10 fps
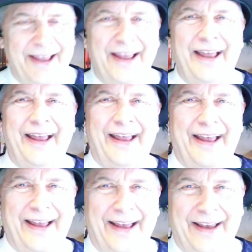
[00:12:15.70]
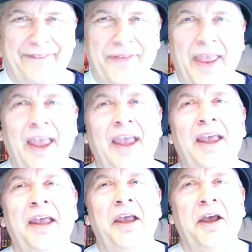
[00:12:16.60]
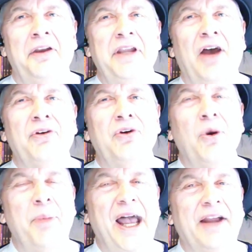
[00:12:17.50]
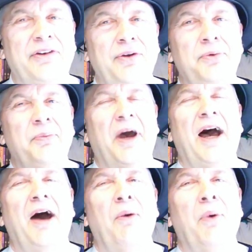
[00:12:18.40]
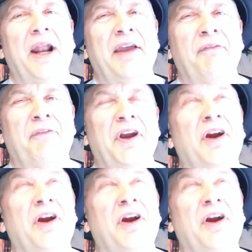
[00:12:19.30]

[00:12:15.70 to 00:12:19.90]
now, to go back to what I figure